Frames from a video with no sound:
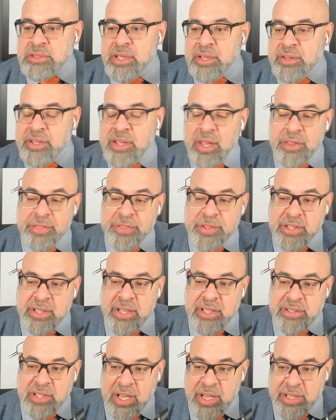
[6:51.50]
The other thing
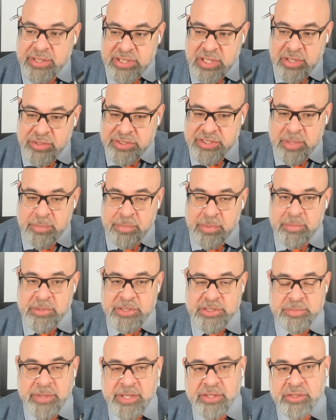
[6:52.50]
that dietary
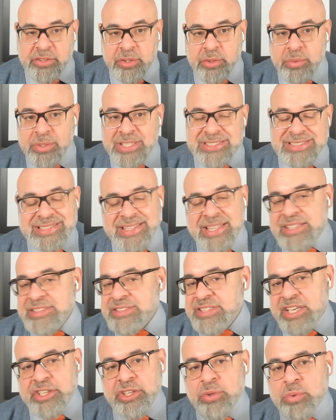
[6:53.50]
supplements may do is
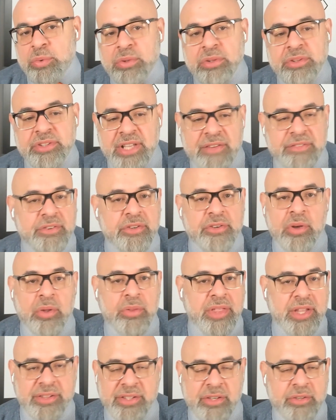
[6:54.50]
things that you will never know
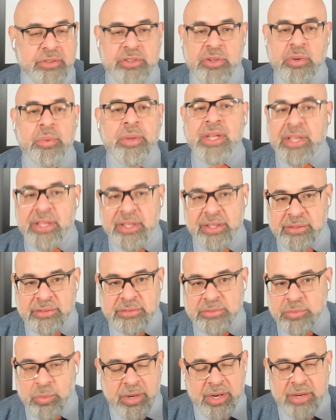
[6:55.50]
that they're doing it,
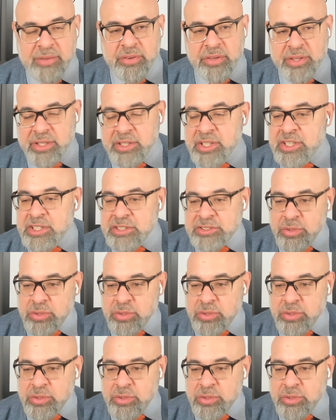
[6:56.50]
whatever it is.